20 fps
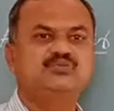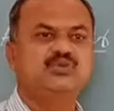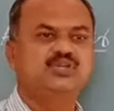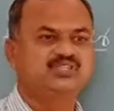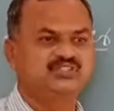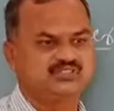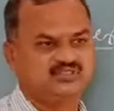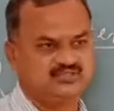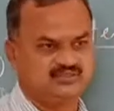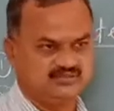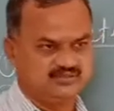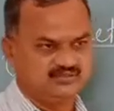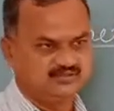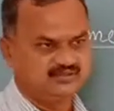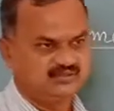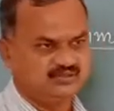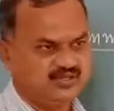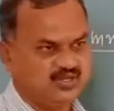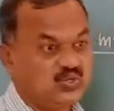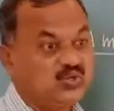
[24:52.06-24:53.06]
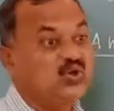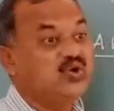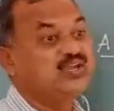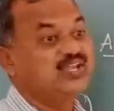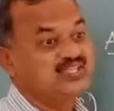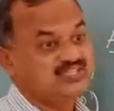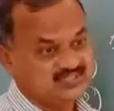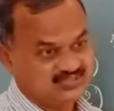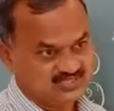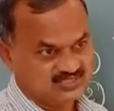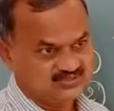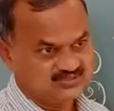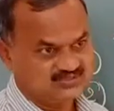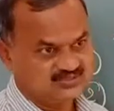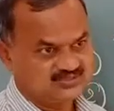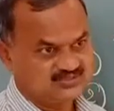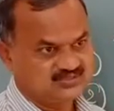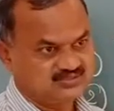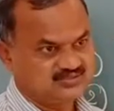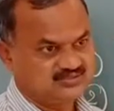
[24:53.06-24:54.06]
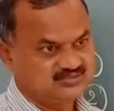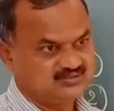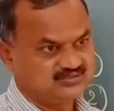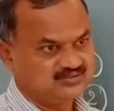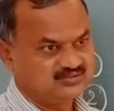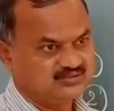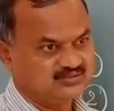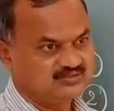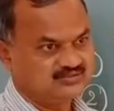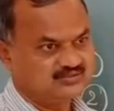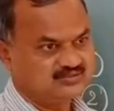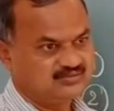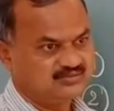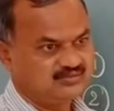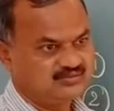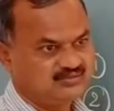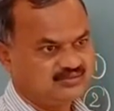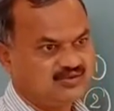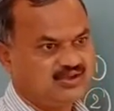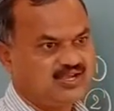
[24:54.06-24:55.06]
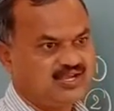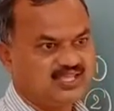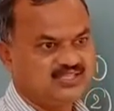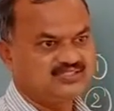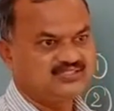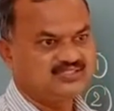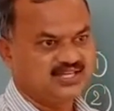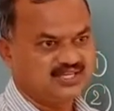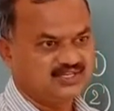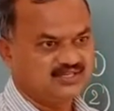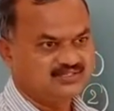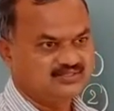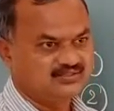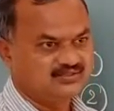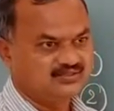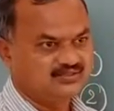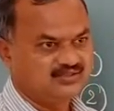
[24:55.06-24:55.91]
with low resistance called as shunt